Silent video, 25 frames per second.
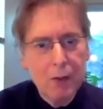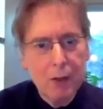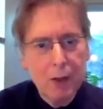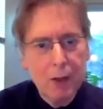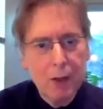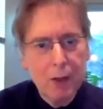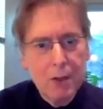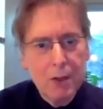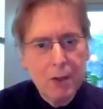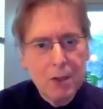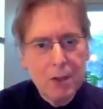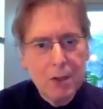
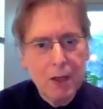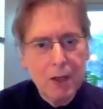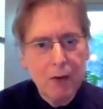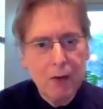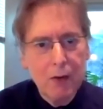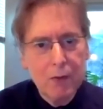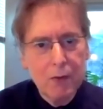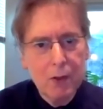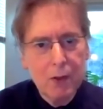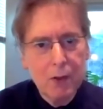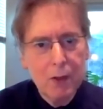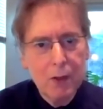And in
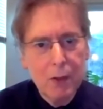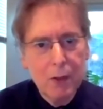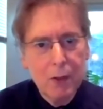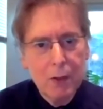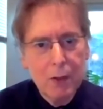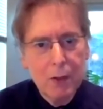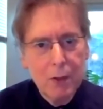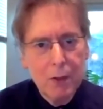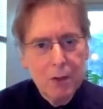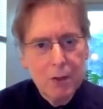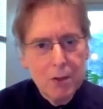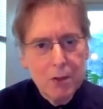descending minor
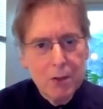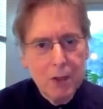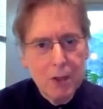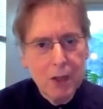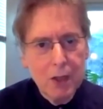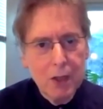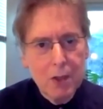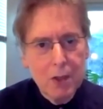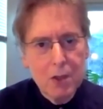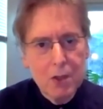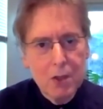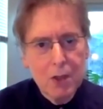on
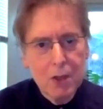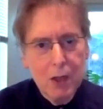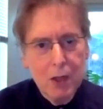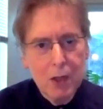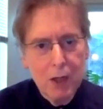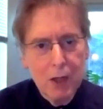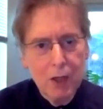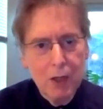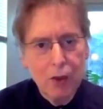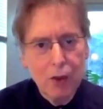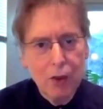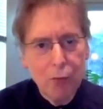7,
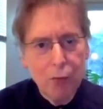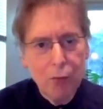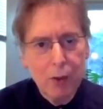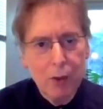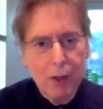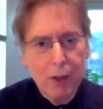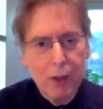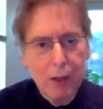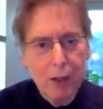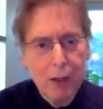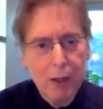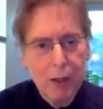6,
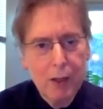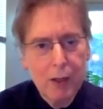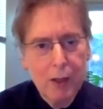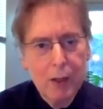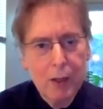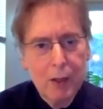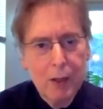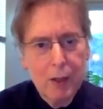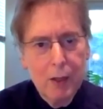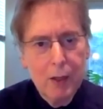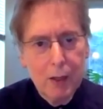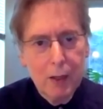and
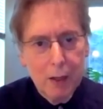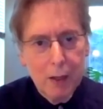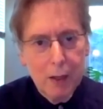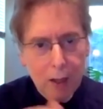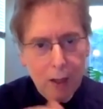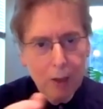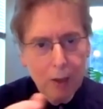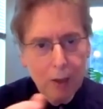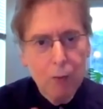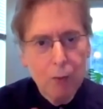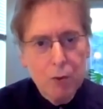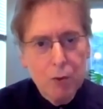3.
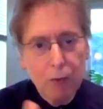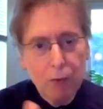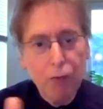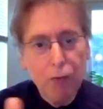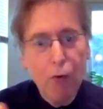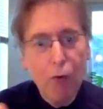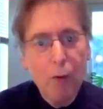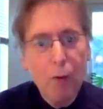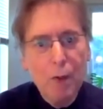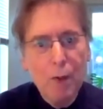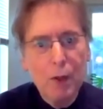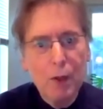And there was a
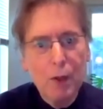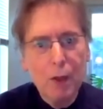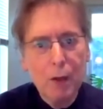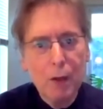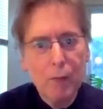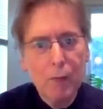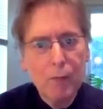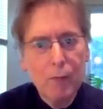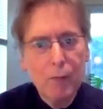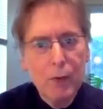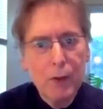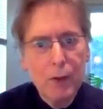formula
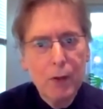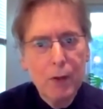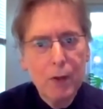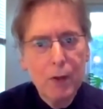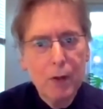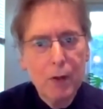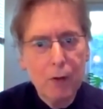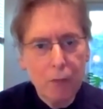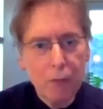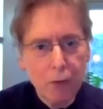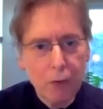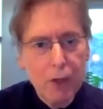for each
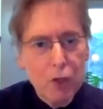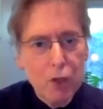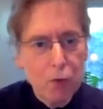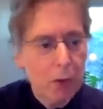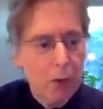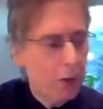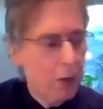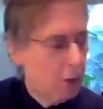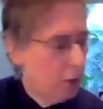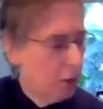one of those.